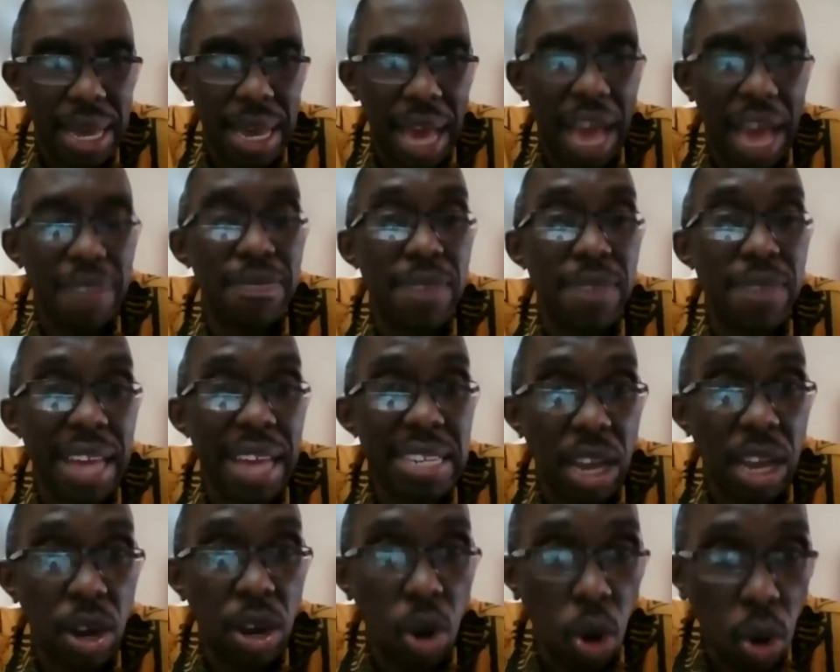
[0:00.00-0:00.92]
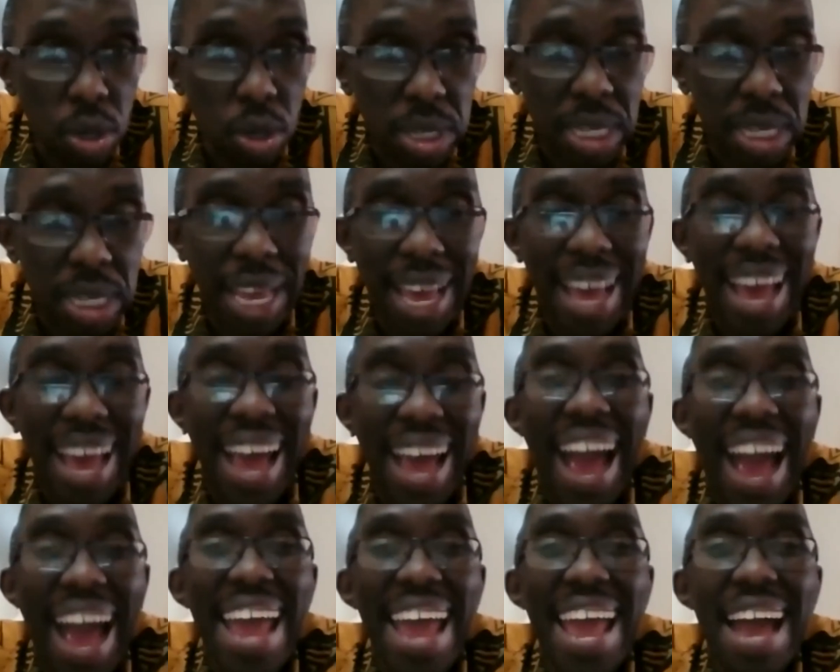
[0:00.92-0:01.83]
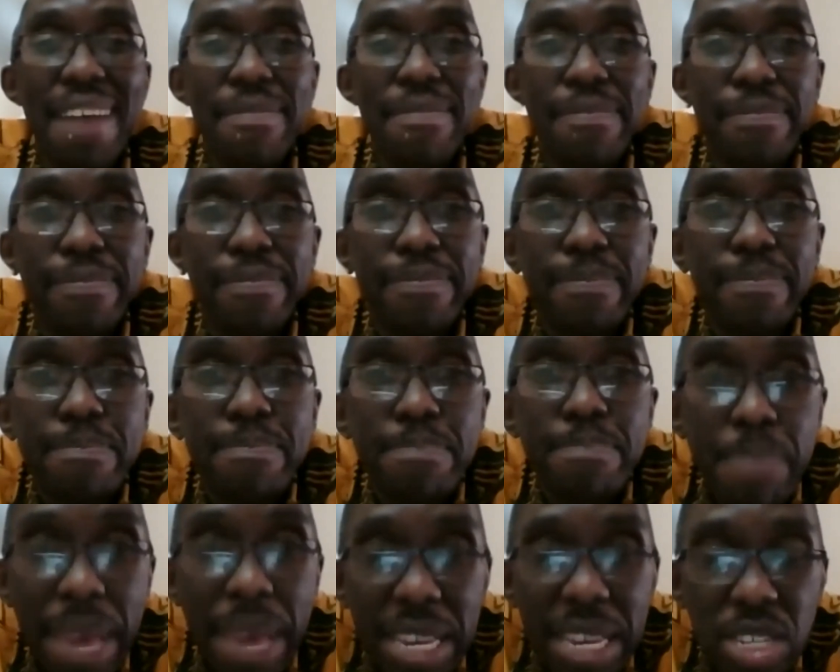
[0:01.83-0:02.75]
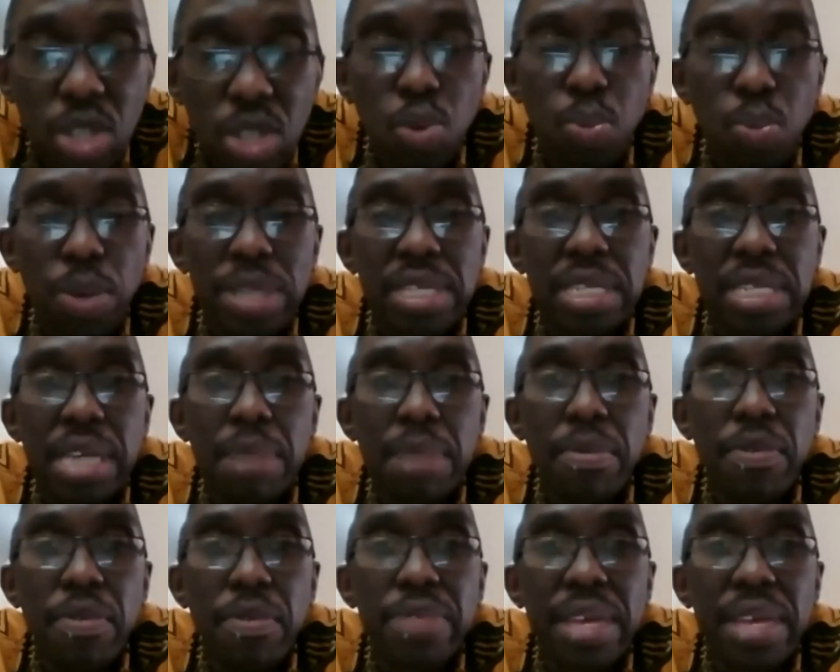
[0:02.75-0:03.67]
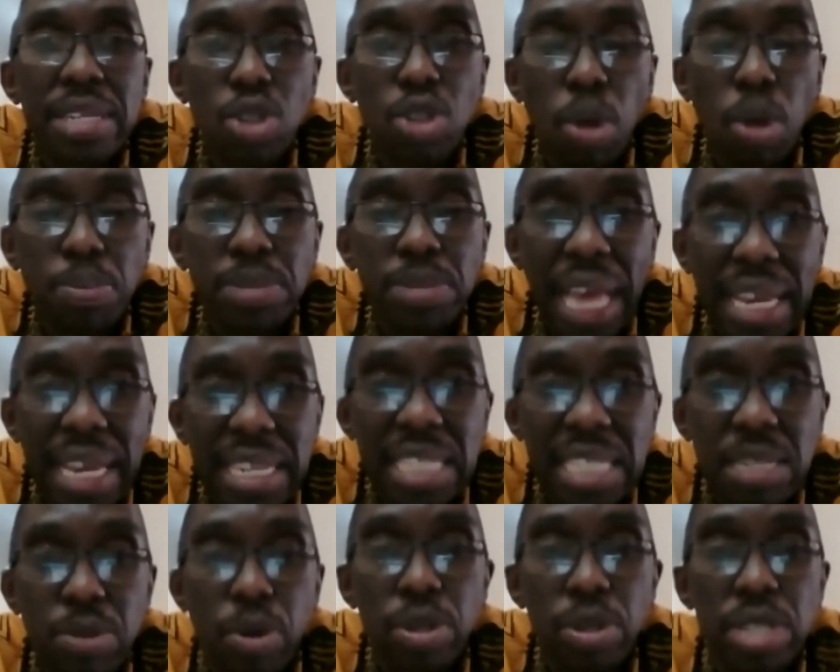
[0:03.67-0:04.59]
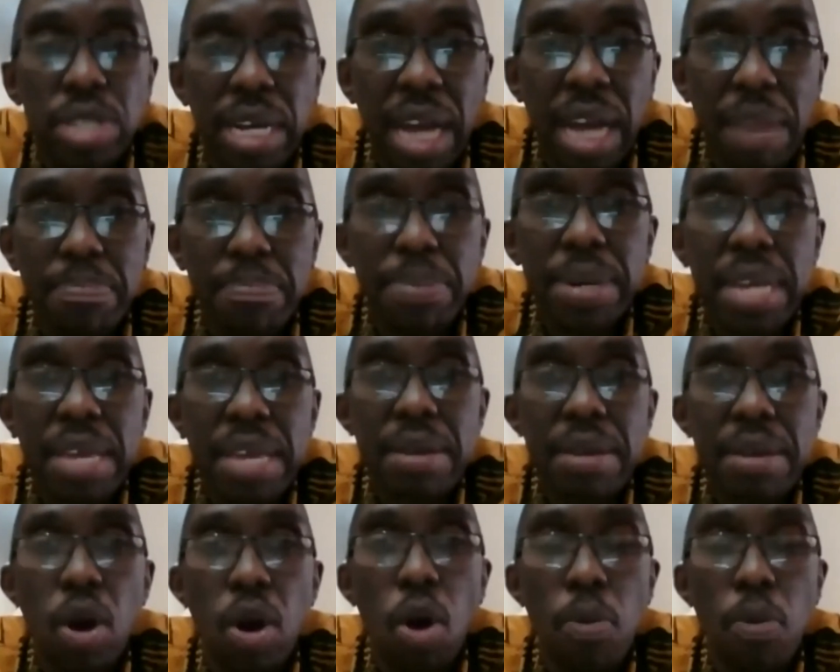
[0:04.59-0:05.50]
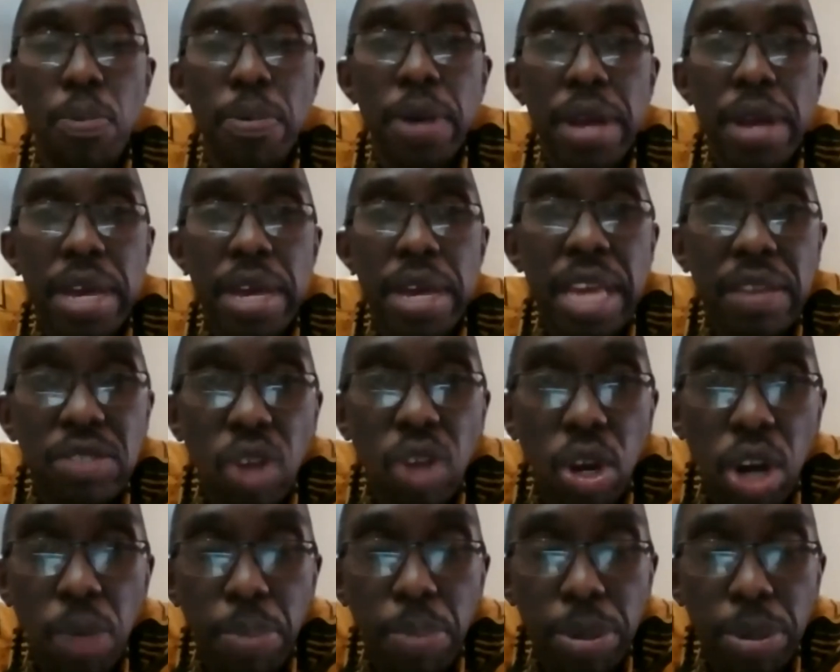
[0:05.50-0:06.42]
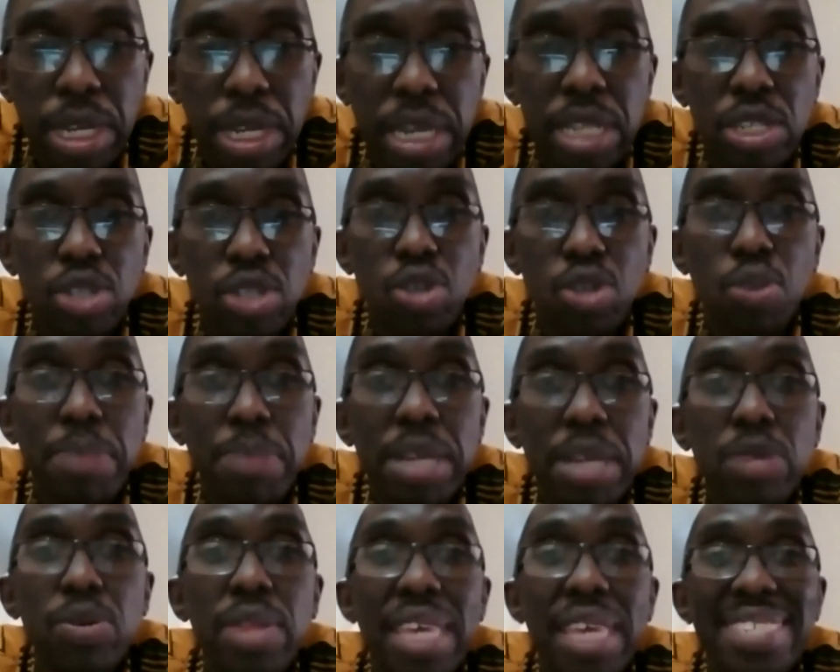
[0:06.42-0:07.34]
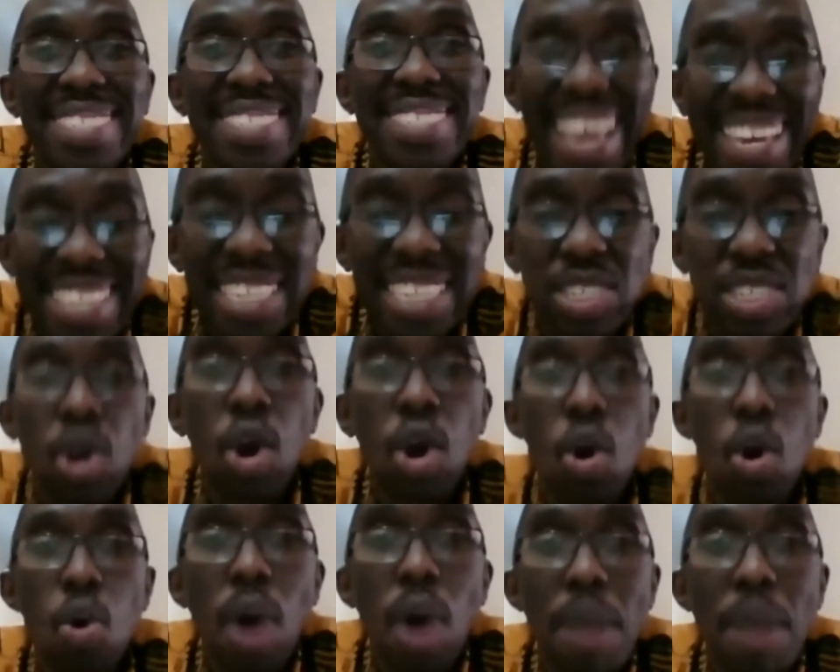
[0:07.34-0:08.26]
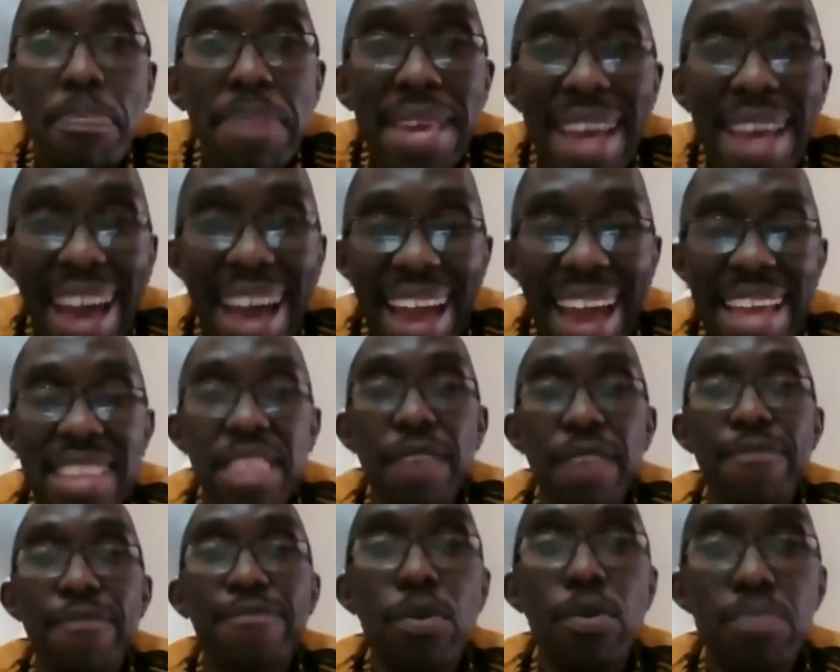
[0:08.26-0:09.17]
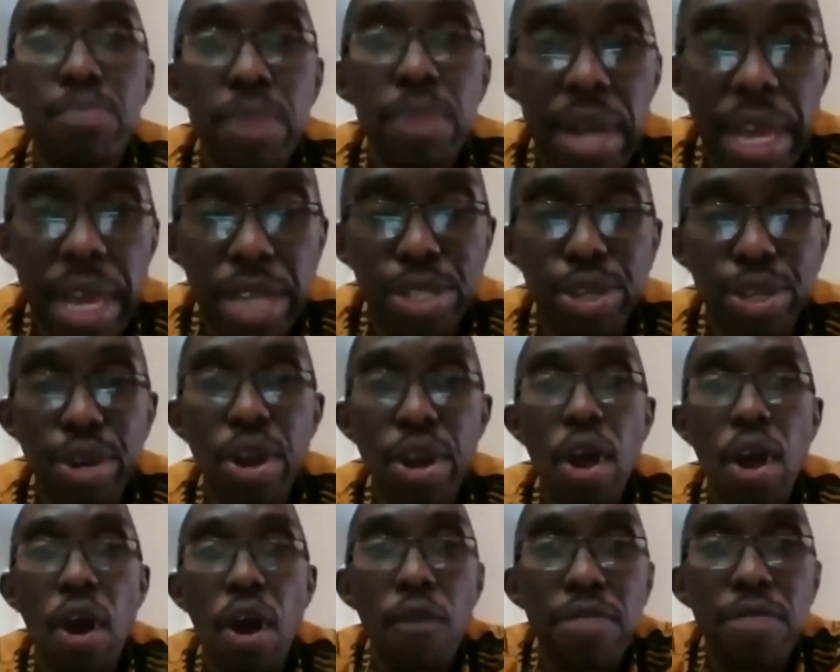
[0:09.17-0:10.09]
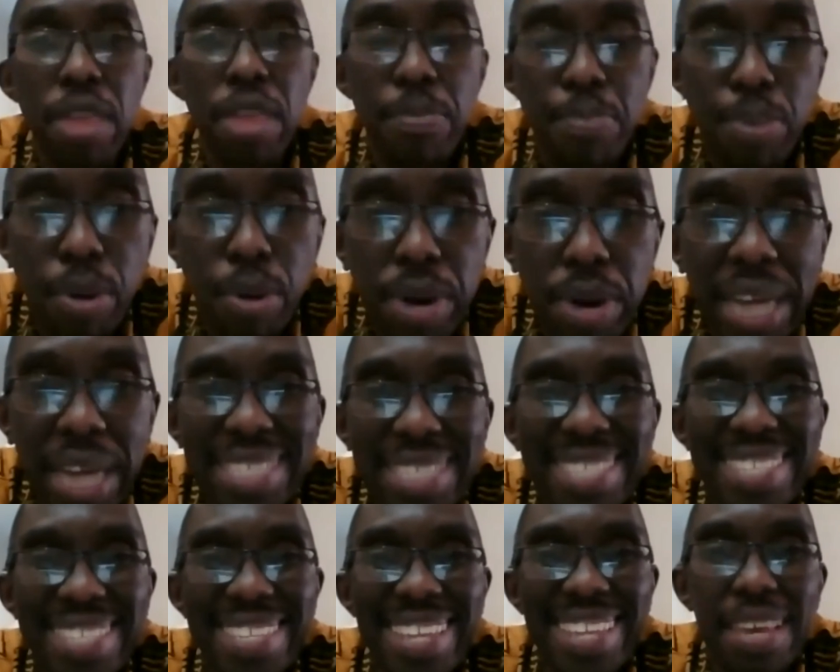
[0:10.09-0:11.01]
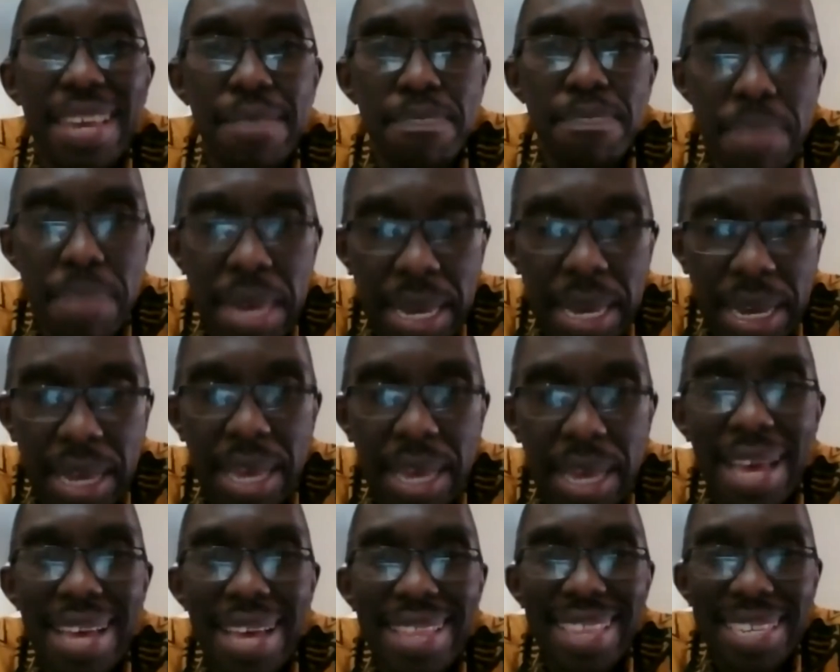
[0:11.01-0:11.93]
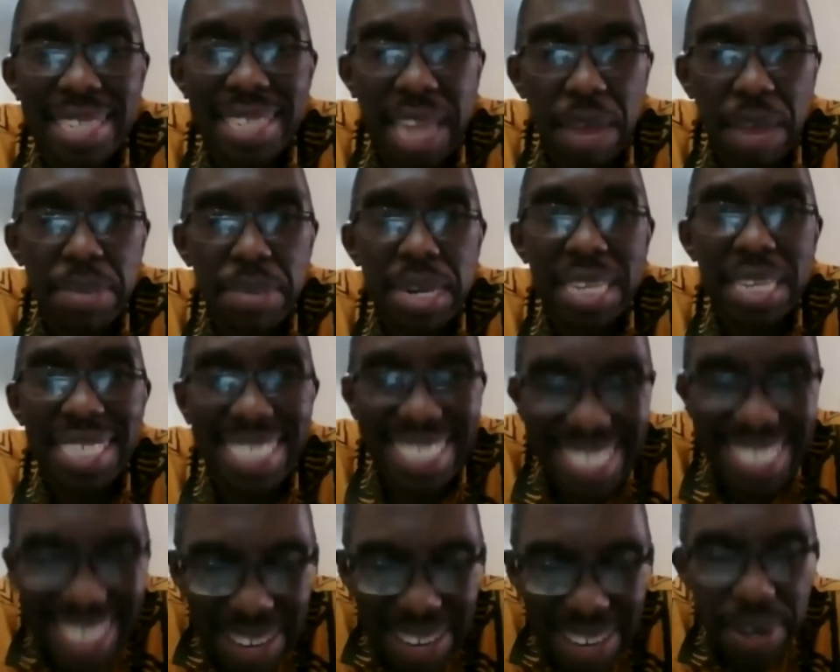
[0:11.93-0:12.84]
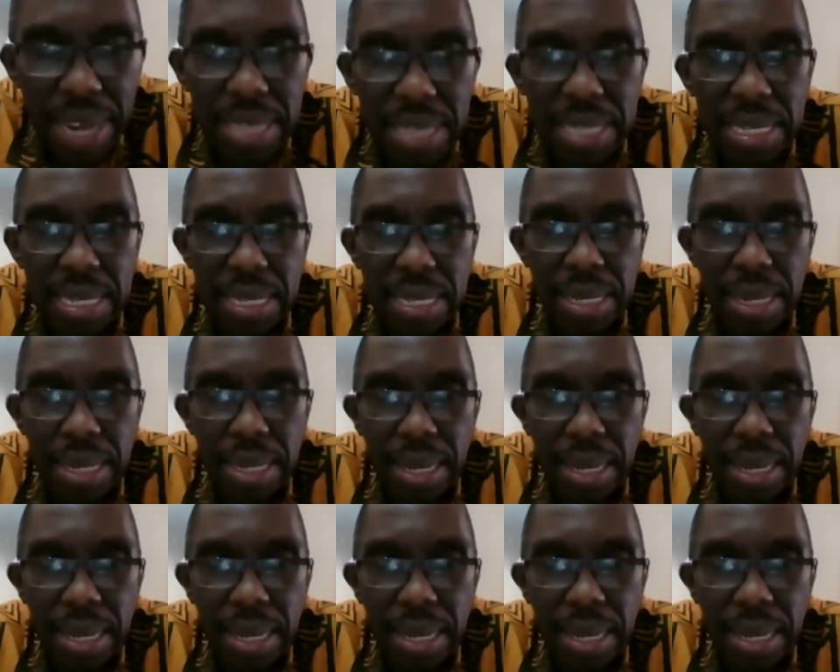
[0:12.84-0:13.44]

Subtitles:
I've learned a lot. I have met with some of the top scientists because the company gives an opportunity to meet with the scientists who are behind the formulation of the products they make. This company is serious,